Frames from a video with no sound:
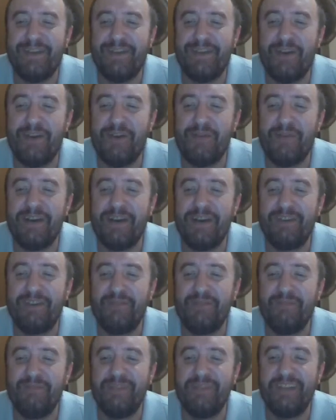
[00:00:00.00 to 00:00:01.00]
No, I
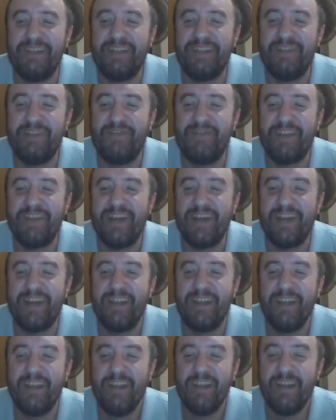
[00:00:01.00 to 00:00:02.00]
don't believe
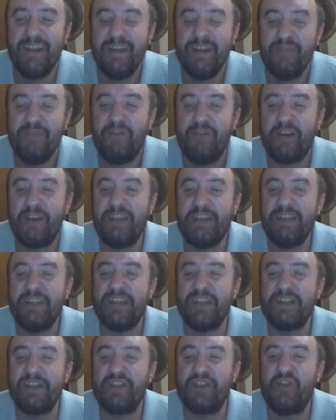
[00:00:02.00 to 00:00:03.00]
that. Fuck, he's
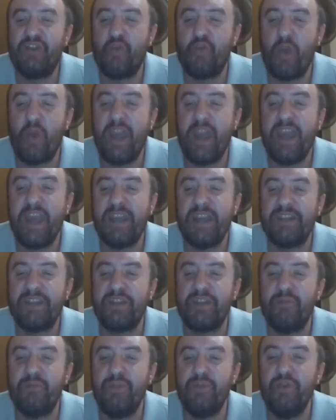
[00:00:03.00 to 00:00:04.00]
as gray as
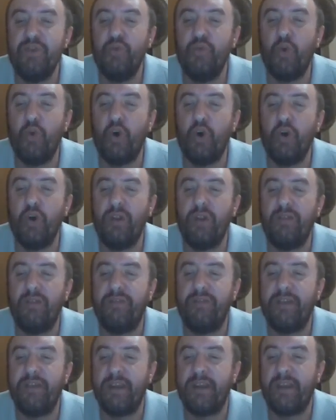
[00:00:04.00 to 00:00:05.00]
a mule.
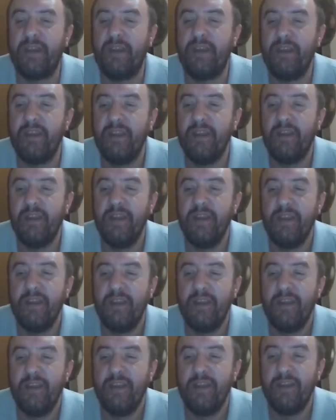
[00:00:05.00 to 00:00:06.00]
Fuck.
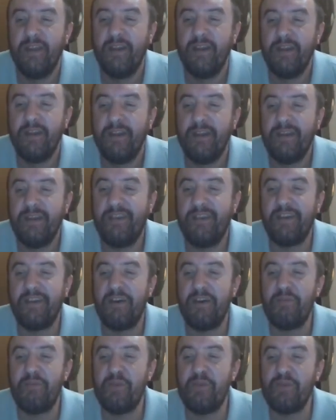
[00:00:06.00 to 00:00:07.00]
He's
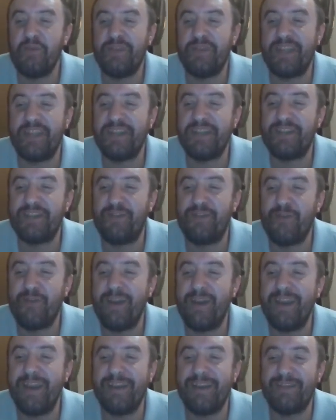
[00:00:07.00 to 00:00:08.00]
almost as
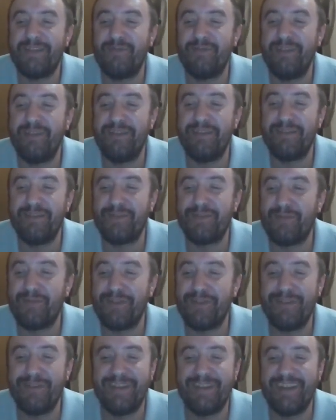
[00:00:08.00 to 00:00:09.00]
gray as Will's
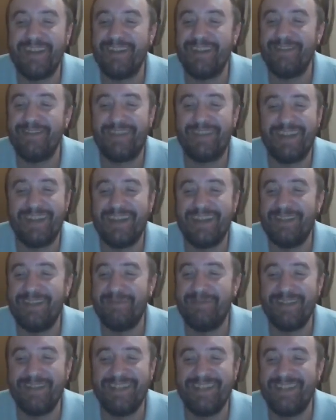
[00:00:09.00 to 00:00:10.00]
World
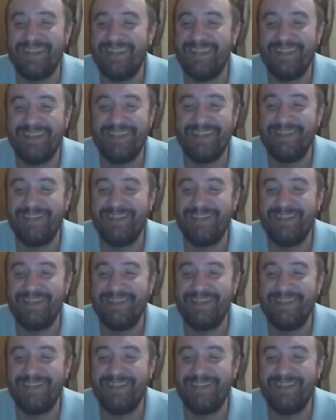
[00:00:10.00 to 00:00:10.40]
Entertainment.